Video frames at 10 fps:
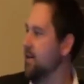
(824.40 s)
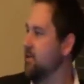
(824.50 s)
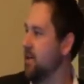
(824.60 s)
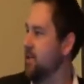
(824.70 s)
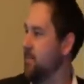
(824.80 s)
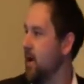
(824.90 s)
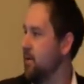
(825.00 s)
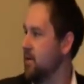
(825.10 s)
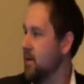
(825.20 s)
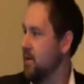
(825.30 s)
And
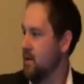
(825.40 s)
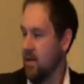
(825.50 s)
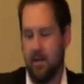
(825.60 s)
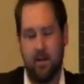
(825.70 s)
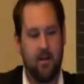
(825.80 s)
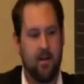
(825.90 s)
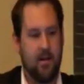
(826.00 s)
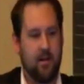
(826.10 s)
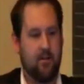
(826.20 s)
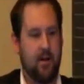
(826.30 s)
transparency is another
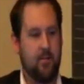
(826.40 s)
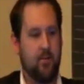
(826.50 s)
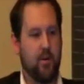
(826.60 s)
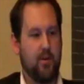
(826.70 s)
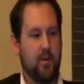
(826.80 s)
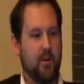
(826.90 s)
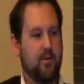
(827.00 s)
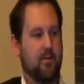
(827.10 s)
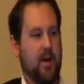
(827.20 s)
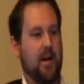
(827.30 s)
great point. If you
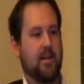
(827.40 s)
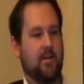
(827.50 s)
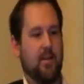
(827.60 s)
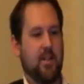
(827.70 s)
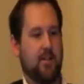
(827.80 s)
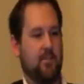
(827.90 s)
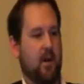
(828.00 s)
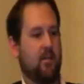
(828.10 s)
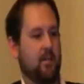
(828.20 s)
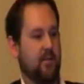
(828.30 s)
can create a
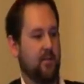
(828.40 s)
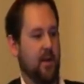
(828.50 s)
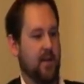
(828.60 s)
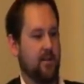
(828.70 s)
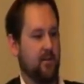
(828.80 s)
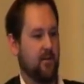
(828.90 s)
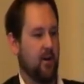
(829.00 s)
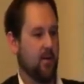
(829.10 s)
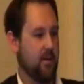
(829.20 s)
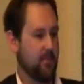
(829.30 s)
transparent information
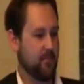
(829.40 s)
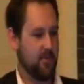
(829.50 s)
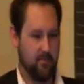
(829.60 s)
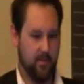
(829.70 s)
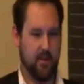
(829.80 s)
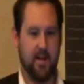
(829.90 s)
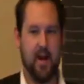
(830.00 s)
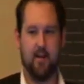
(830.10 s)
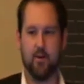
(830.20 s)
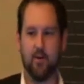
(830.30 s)
environment, you're
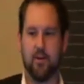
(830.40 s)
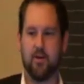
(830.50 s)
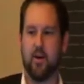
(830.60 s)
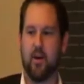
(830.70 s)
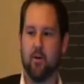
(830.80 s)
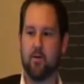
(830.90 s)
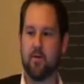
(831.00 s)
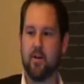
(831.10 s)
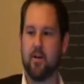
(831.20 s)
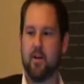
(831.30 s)
really airing all your dirty
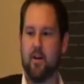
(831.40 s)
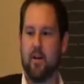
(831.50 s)
laundry.